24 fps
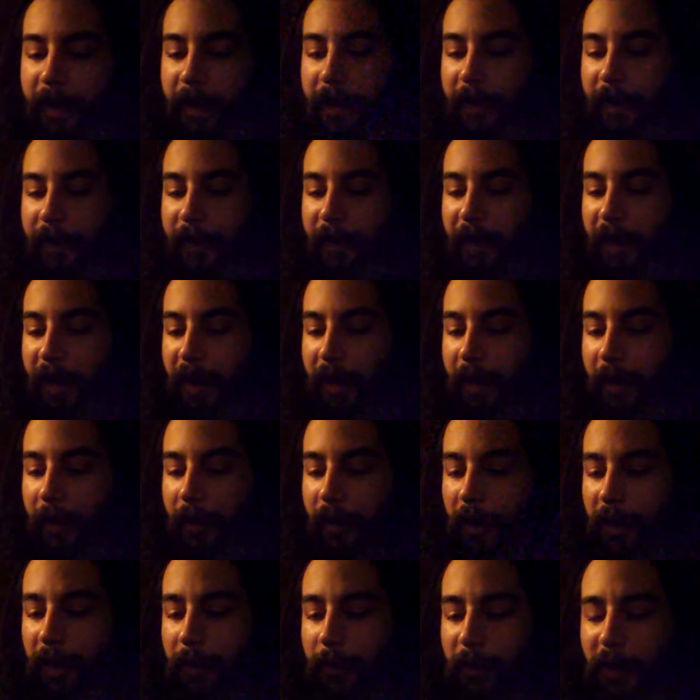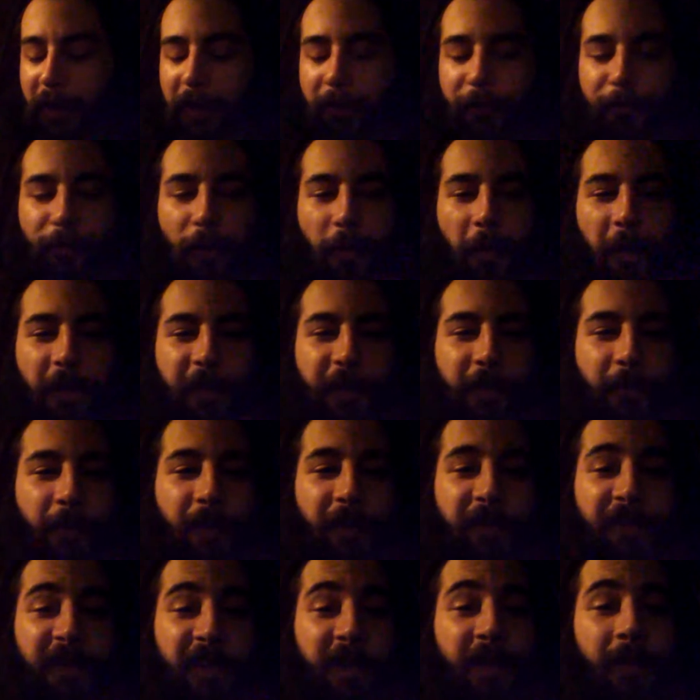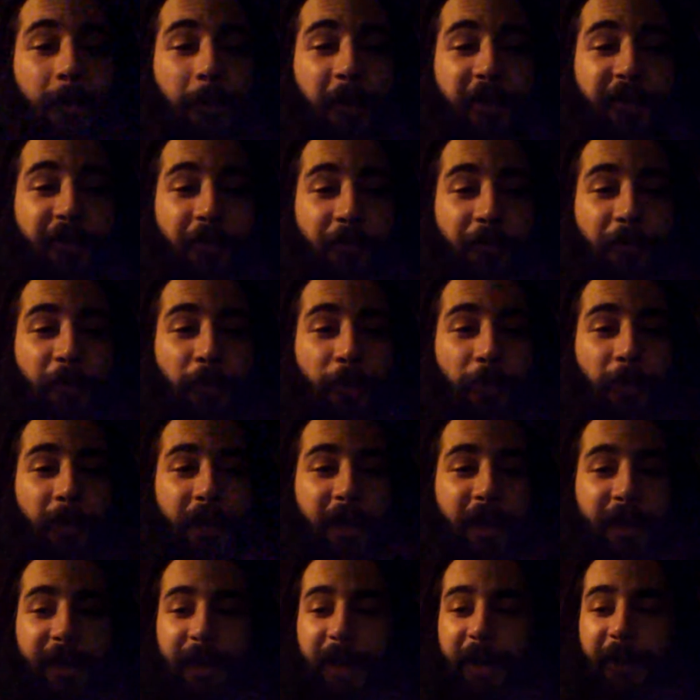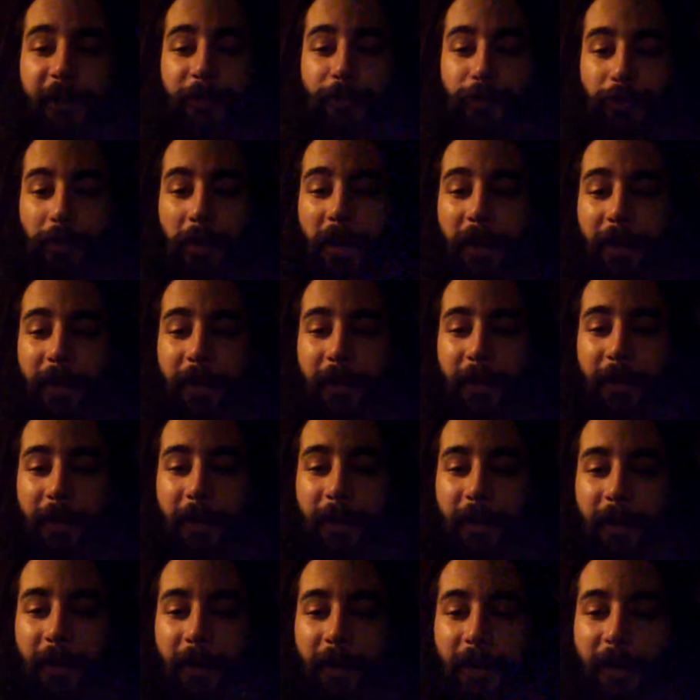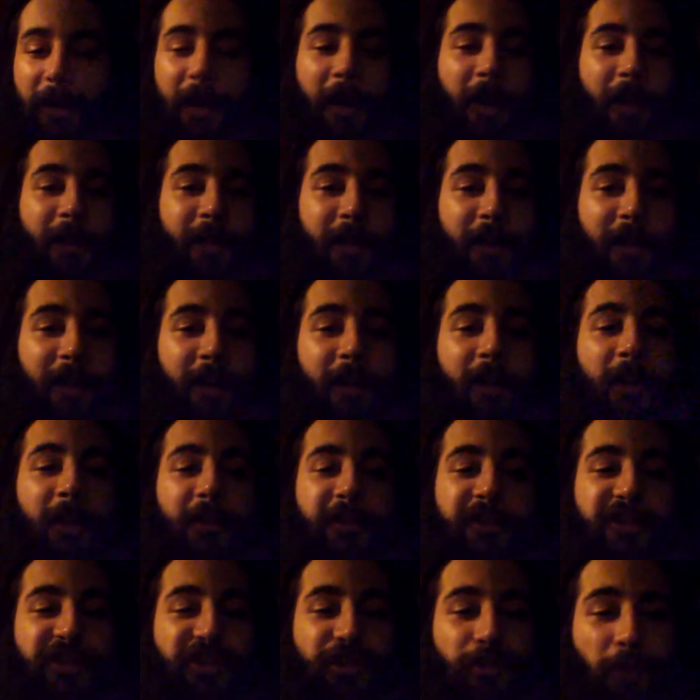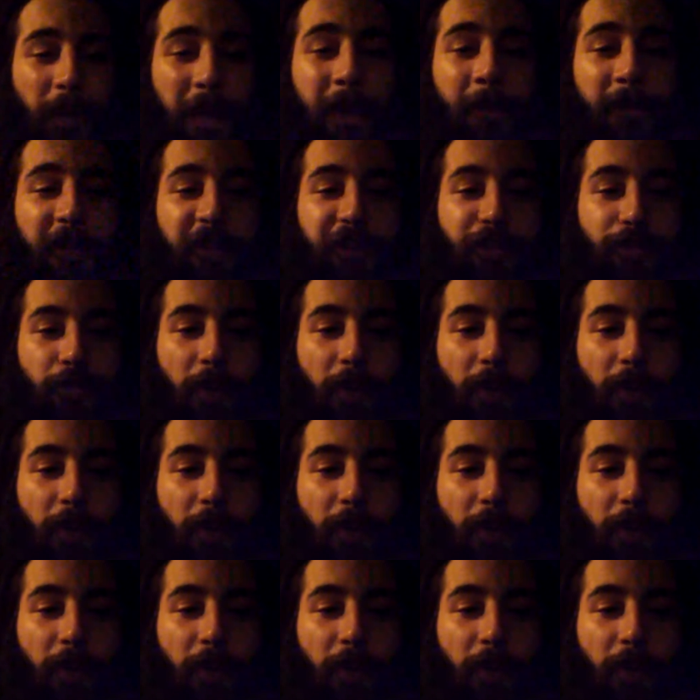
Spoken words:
And all I'm looking forward to is eating a bunch of food and getting drunk, getting extremely